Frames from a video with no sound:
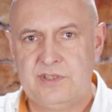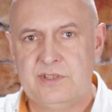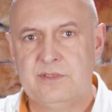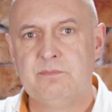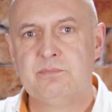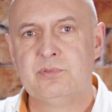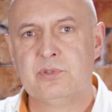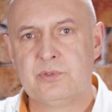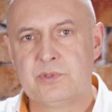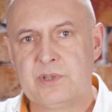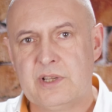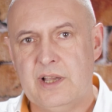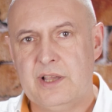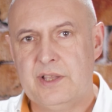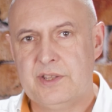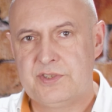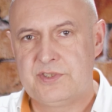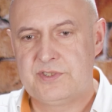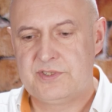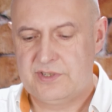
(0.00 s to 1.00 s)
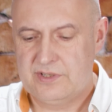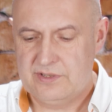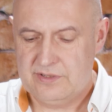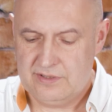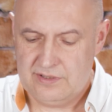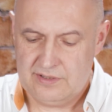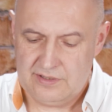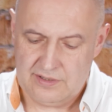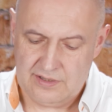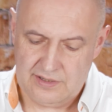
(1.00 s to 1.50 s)
to broadcast
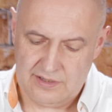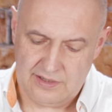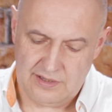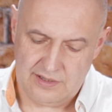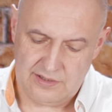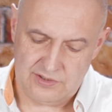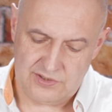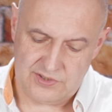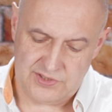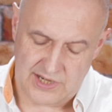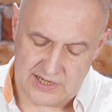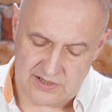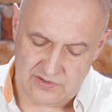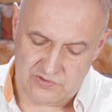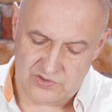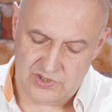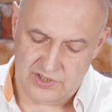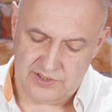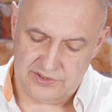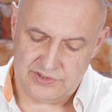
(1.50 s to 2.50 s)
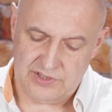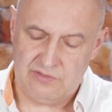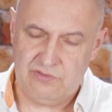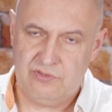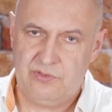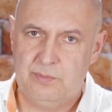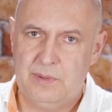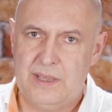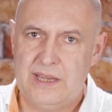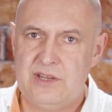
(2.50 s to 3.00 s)
state of charge
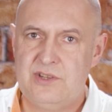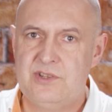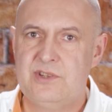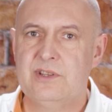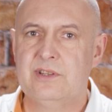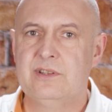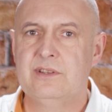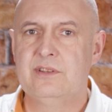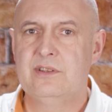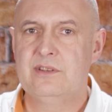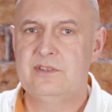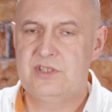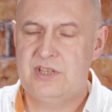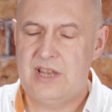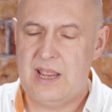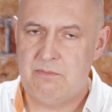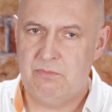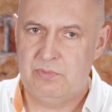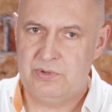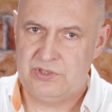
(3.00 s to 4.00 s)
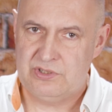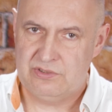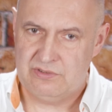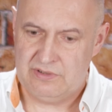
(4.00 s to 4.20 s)
information, temperature